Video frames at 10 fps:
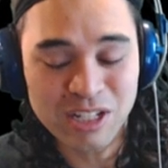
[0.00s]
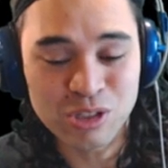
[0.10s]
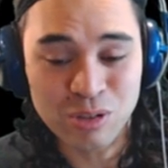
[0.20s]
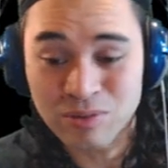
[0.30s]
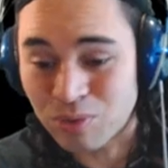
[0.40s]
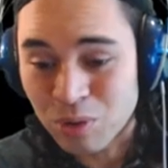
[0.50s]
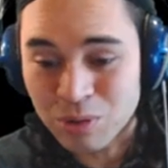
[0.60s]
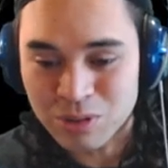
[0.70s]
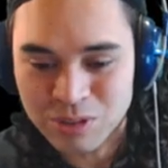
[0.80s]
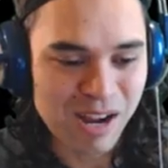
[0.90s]
singer's
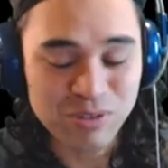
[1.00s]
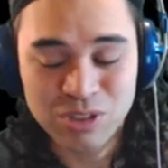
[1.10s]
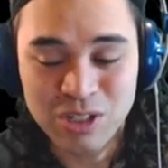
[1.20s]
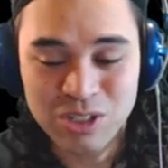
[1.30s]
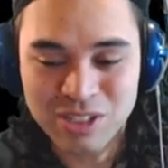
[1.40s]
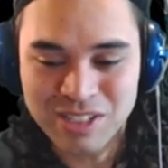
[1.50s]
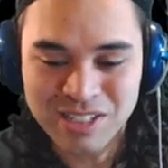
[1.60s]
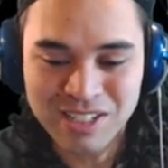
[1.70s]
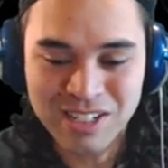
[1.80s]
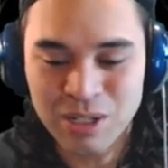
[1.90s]
vocals have such
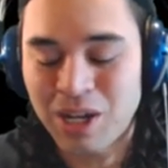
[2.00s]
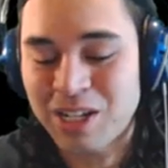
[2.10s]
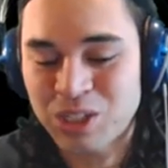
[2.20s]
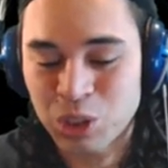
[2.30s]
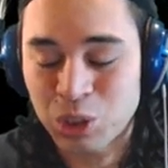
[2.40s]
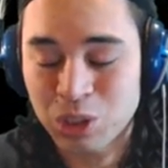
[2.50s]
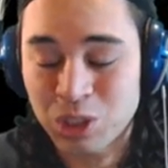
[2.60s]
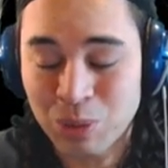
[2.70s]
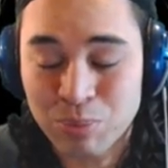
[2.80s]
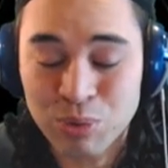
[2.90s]
a, yeah, I guess such
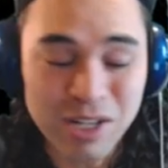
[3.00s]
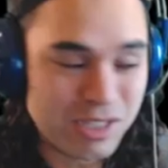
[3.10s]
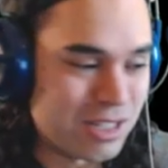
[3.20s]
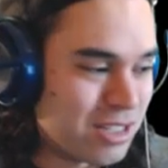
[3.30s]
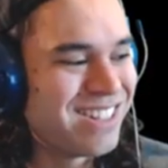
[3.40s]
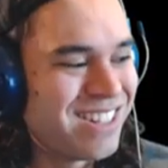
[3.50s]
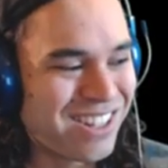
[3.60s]
a presence. I